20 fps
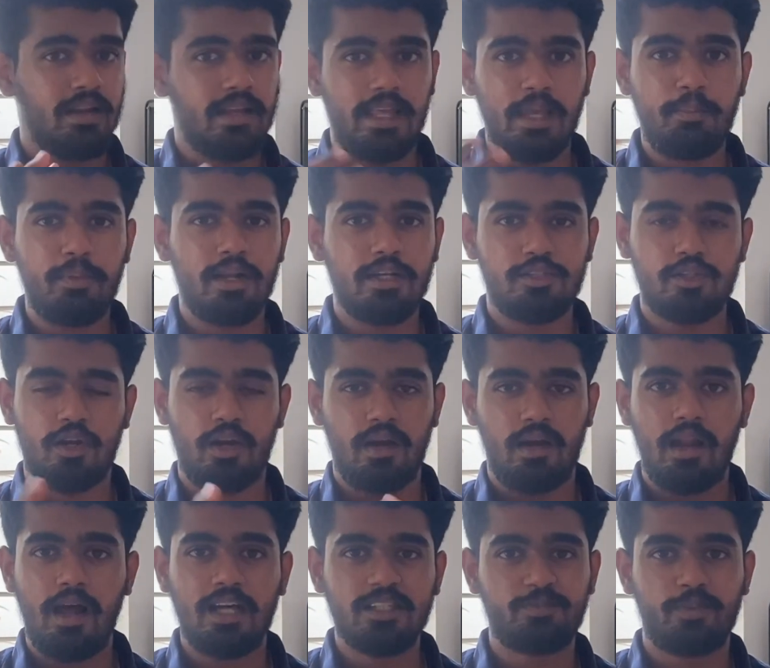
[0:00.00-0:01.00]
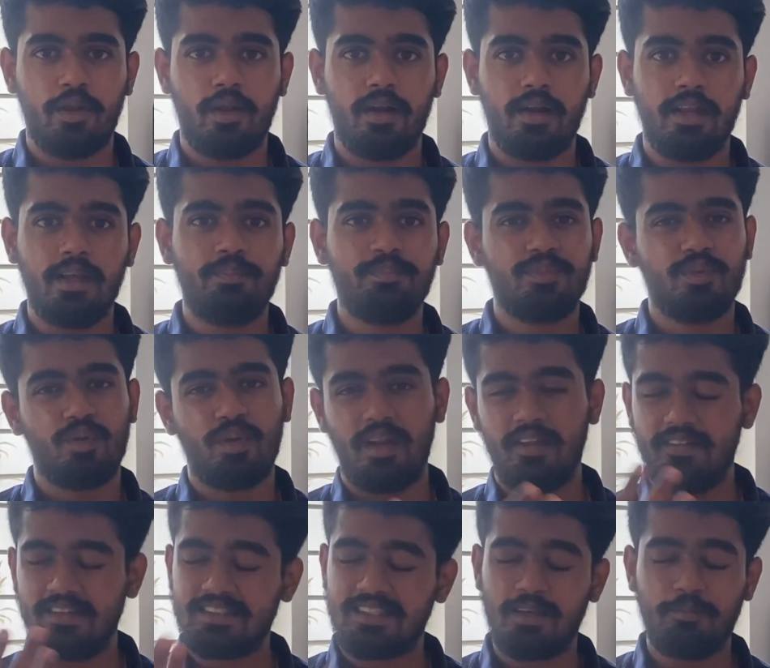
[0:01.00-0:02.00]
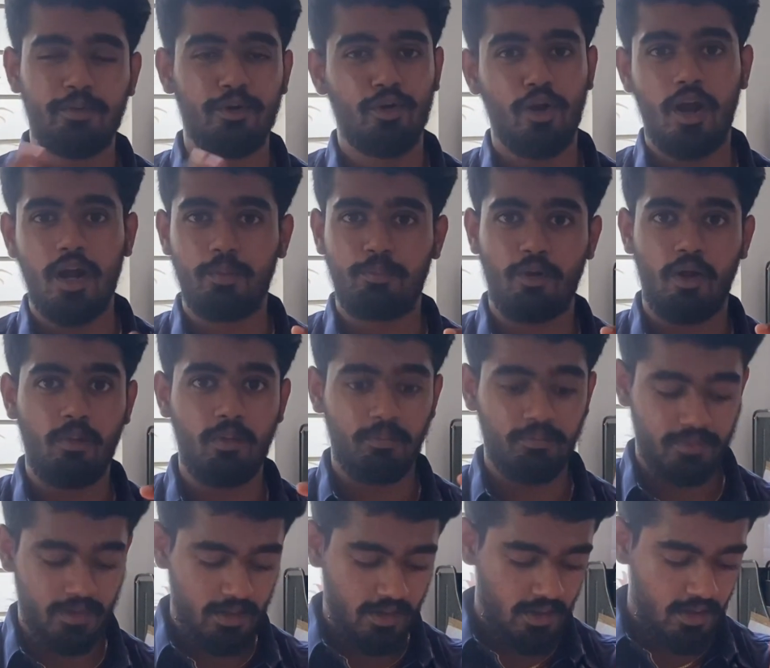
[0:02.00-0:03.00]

Keep it as your last priority. You can even skip it, not a problem.